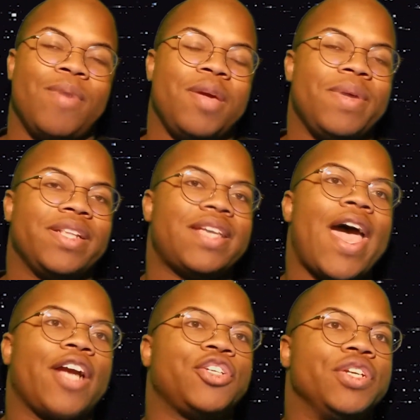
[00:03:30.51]
maybe it's
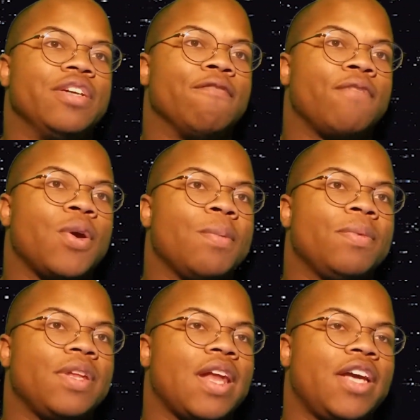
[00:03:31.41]
actually
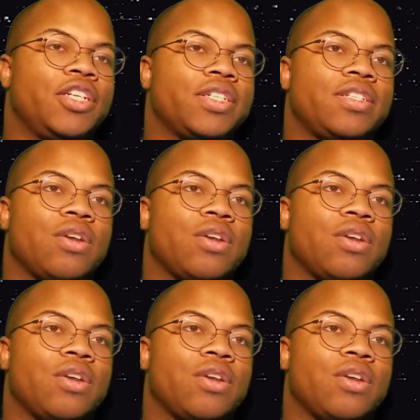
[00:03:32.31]
confirmed and I just